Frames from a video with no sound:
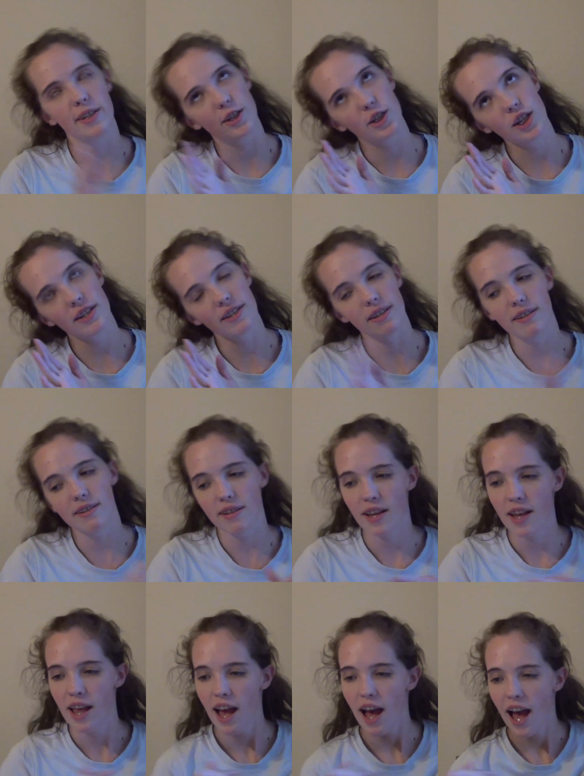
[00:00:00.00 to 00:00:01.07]
Jesus,
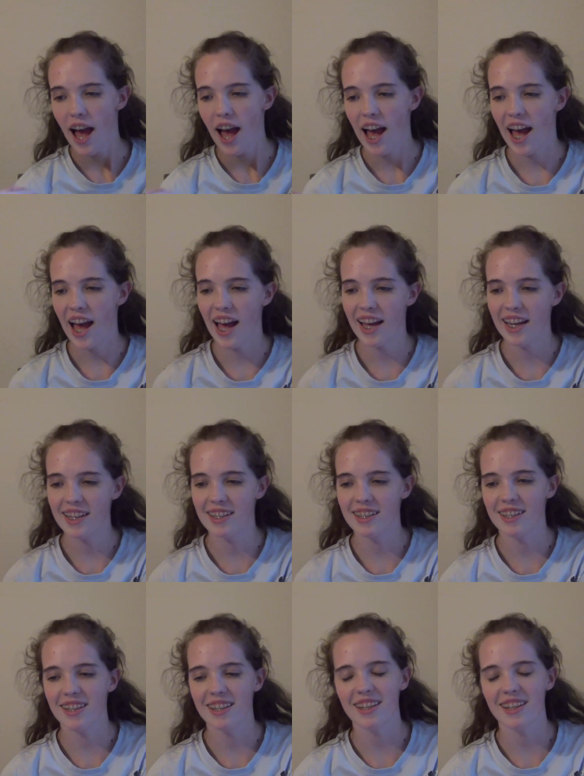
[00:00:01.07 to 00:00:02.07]
and